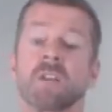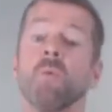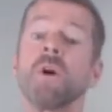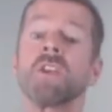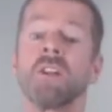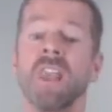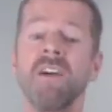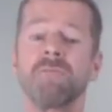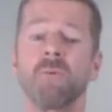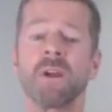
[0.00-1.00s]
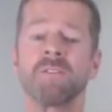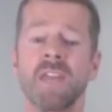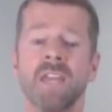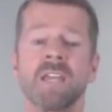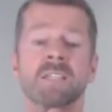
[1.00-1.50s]
So what you're left with
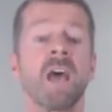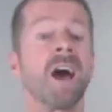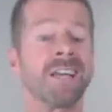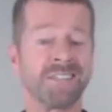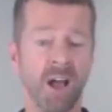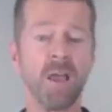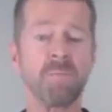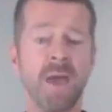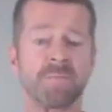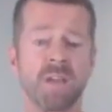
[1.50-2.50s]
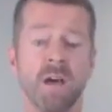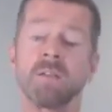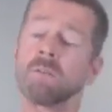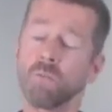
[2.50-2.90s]
is a dipeptide,